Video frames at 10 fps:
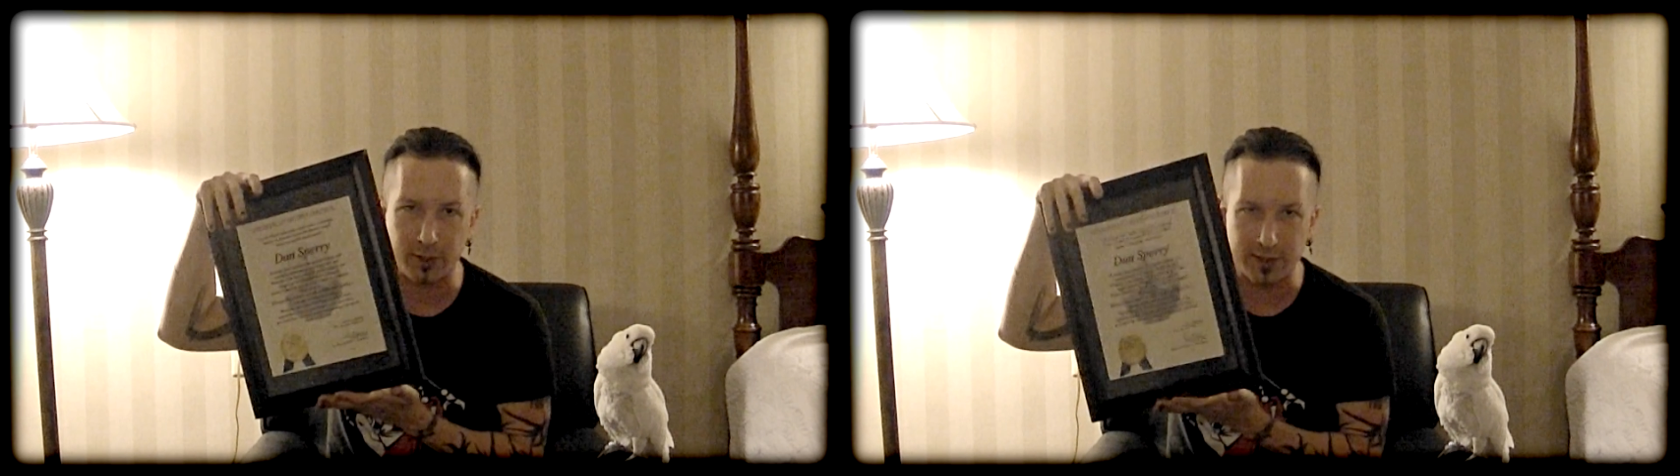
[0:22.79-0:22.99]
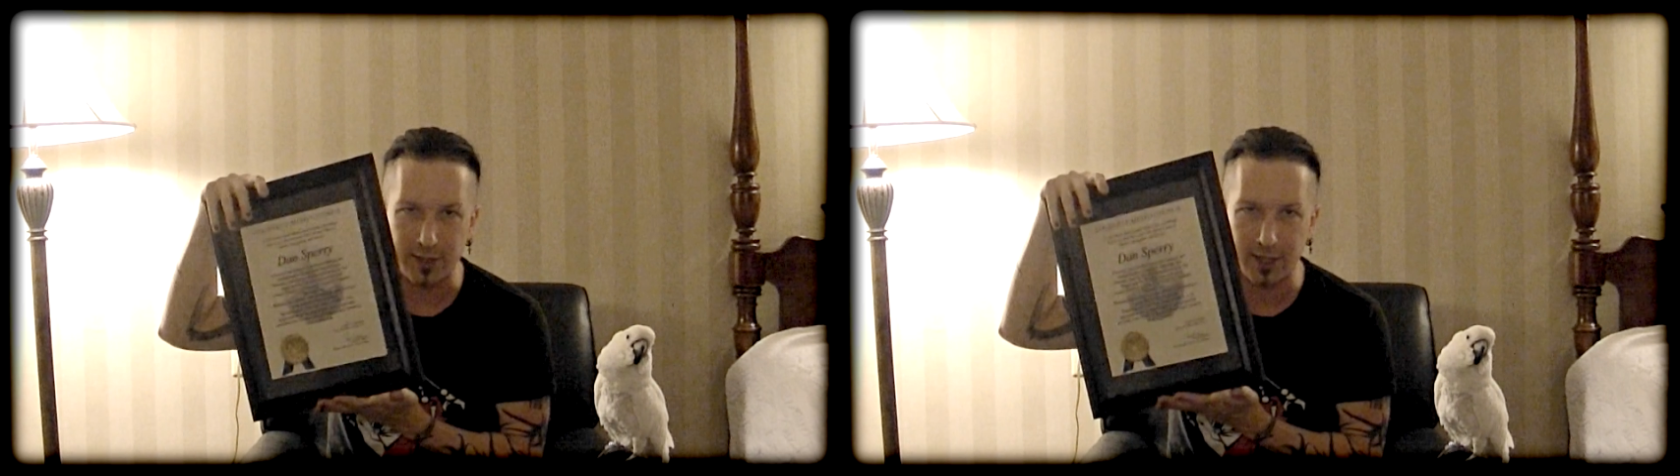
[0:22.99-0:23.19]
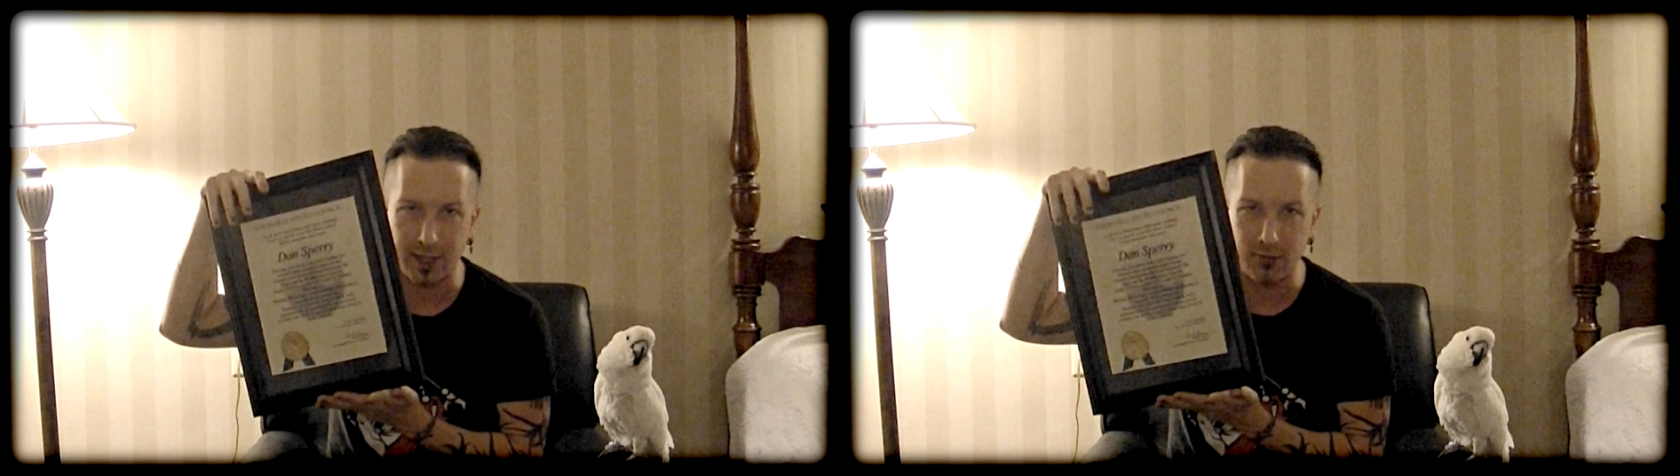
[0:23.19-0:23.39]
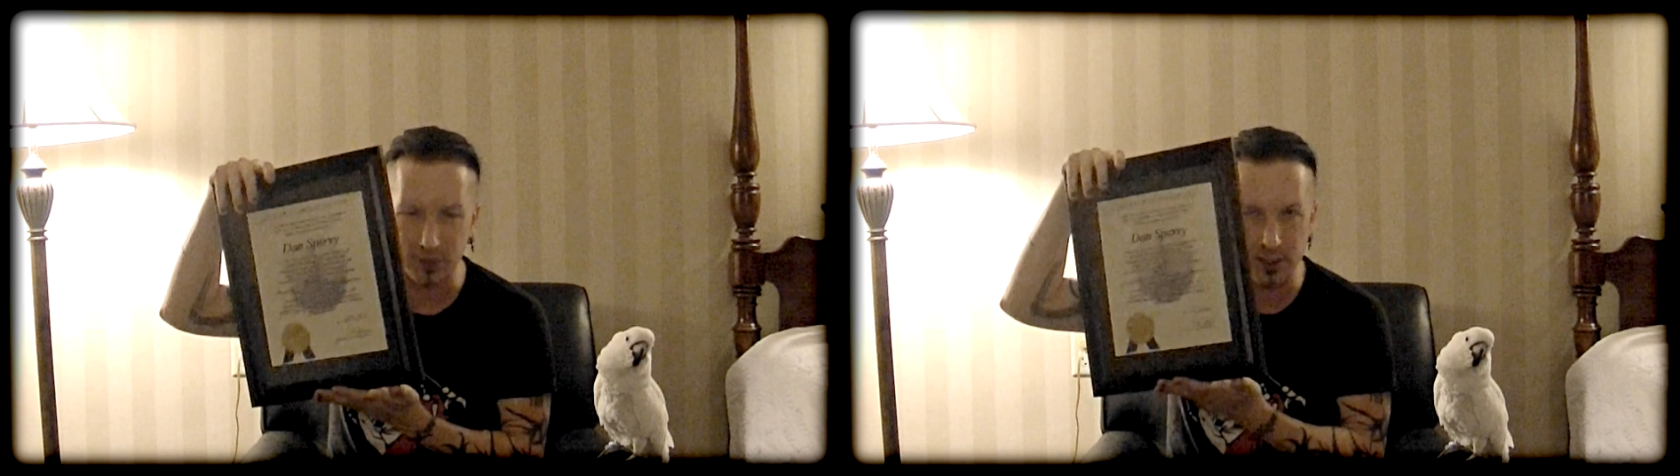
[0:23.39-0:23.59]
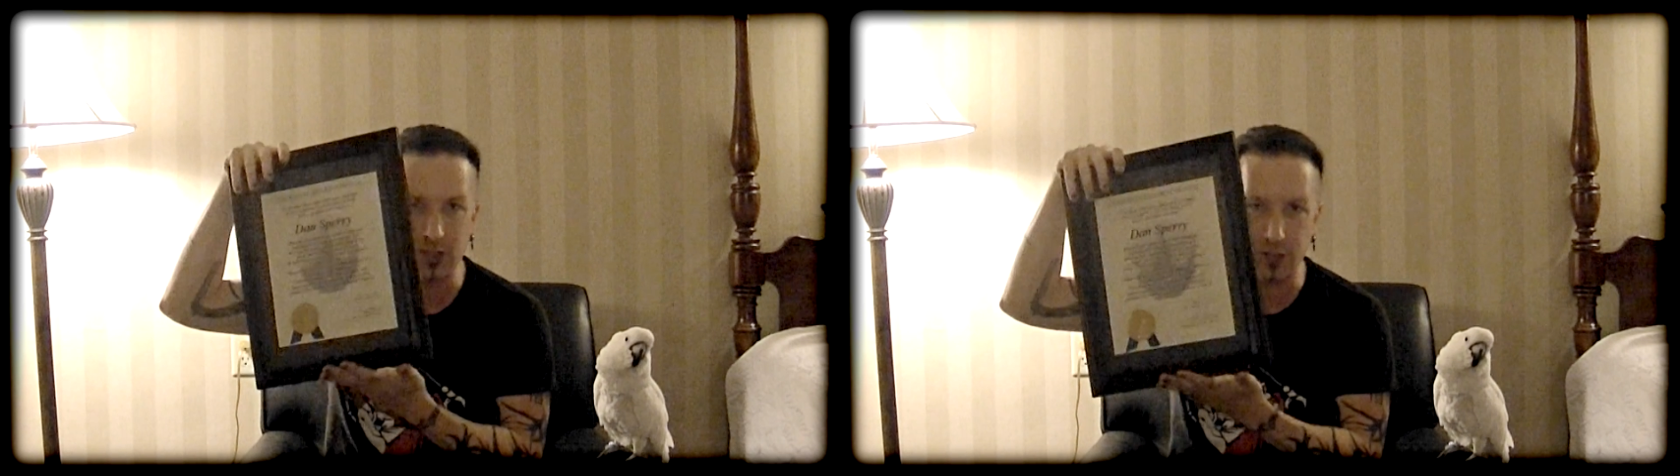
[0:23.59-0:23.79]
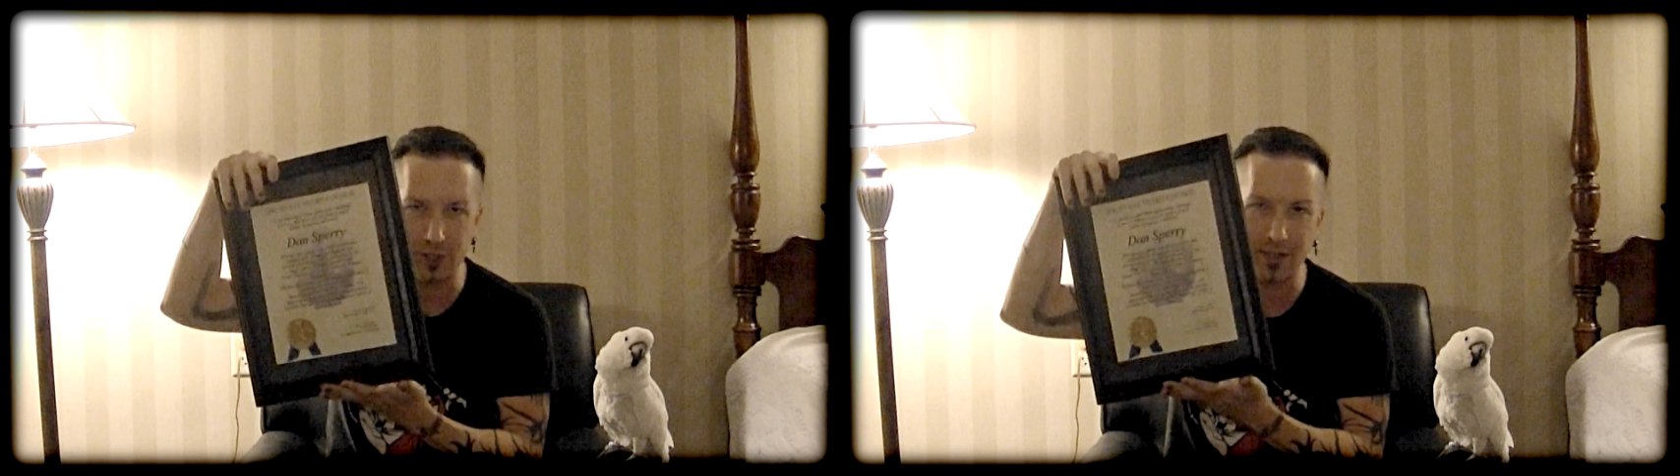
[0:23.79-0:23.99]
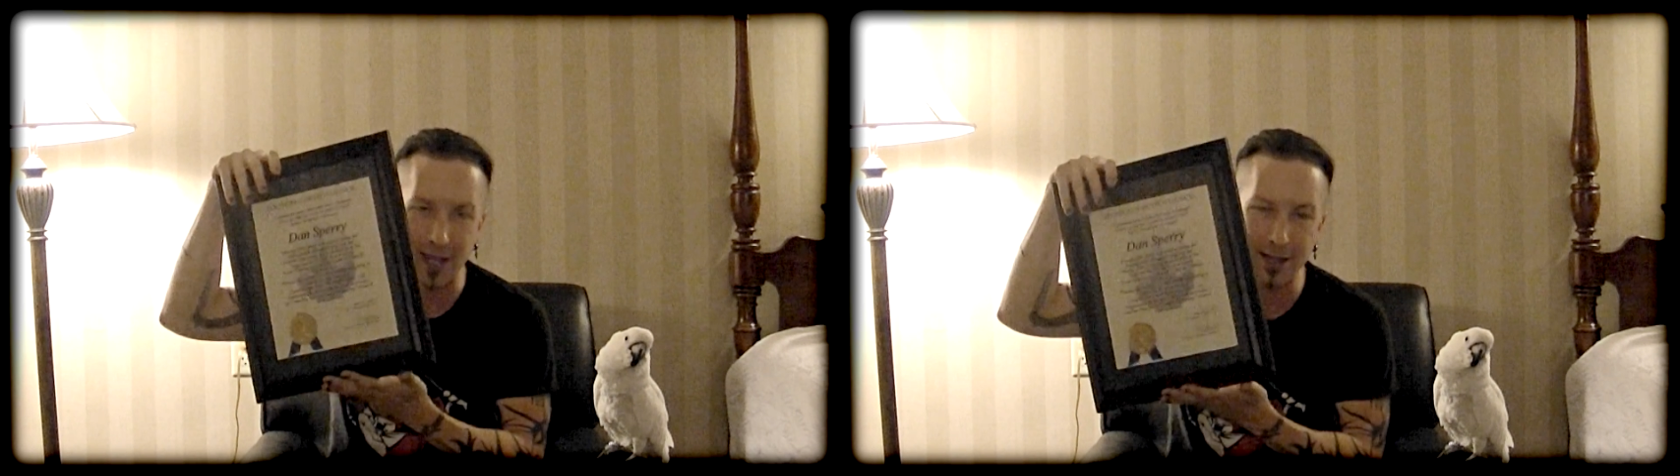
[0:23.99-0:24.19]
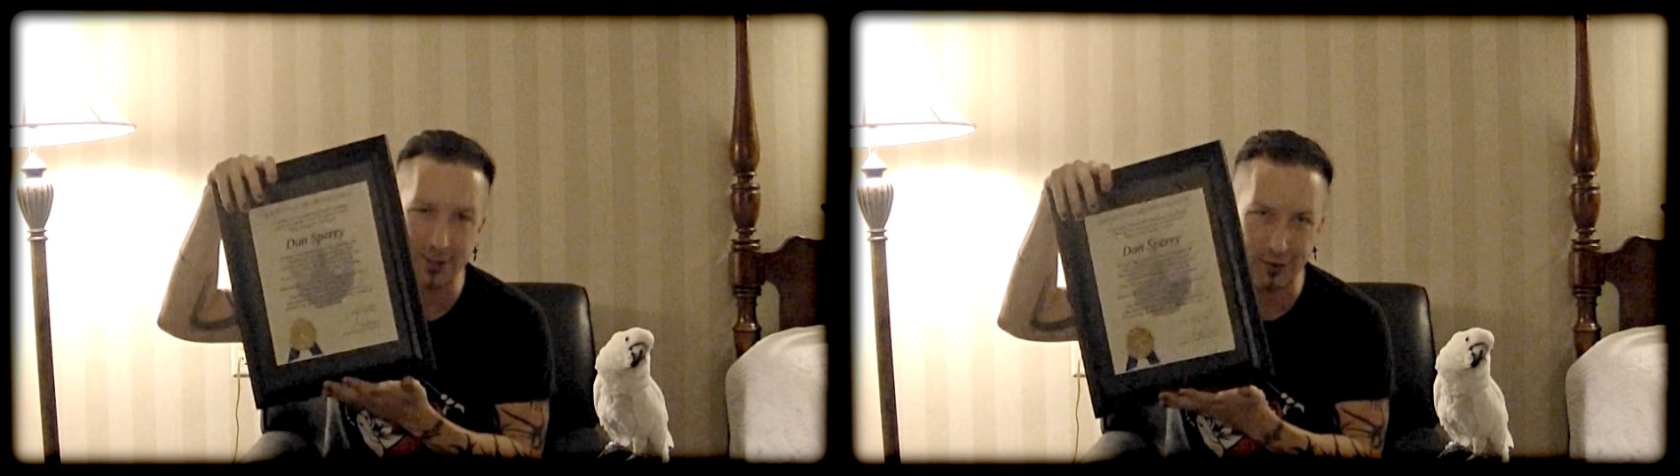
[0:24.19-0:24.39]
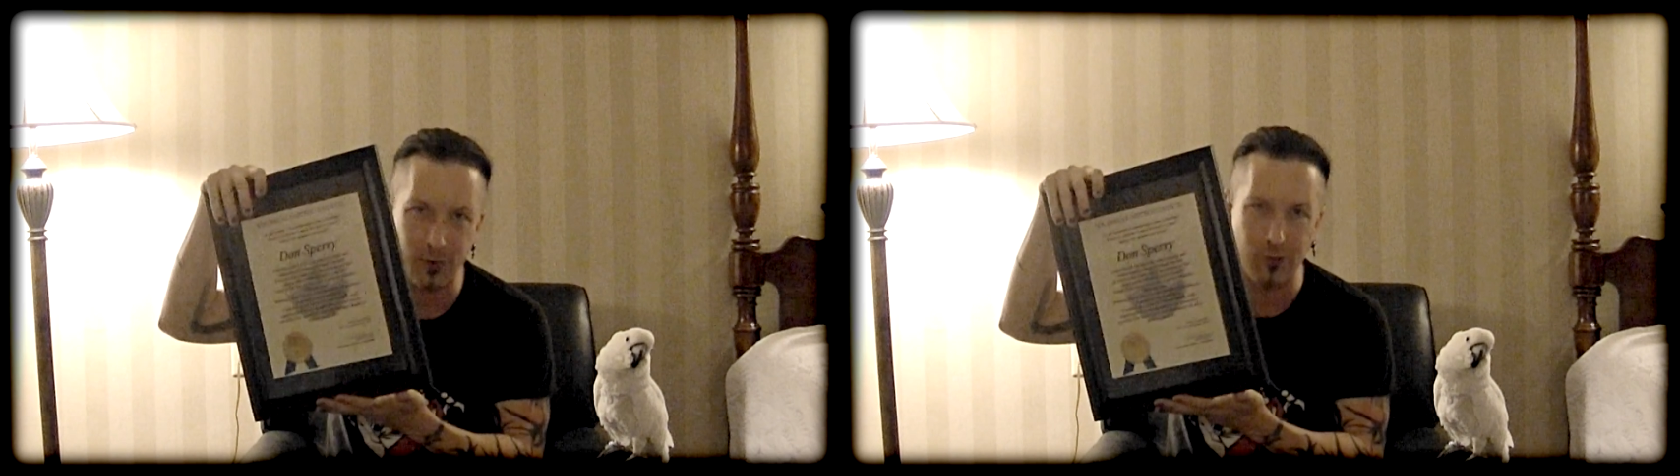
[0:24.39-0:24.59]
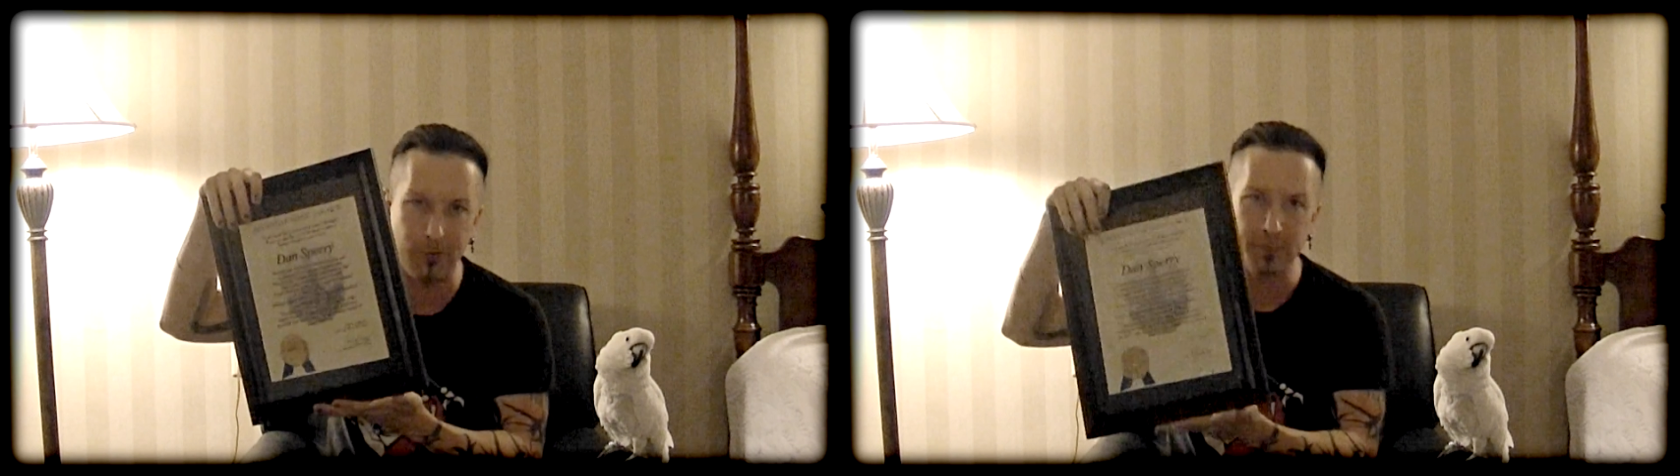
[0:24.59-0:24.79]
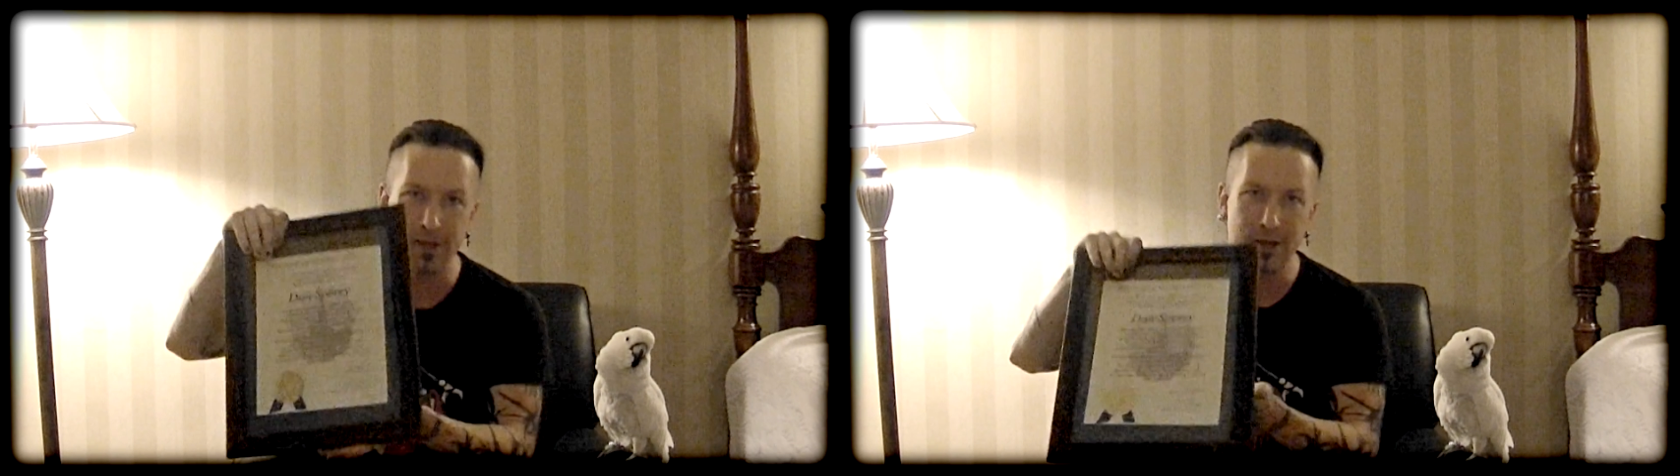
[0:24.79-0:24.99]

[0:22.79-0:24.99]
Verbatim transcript: Kentucky, which is just as cool.